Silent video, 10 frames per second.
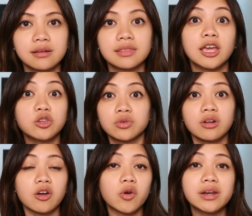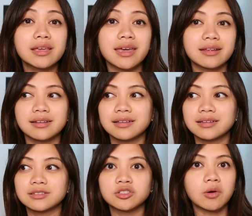that you're not going to get
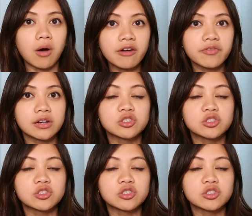so often.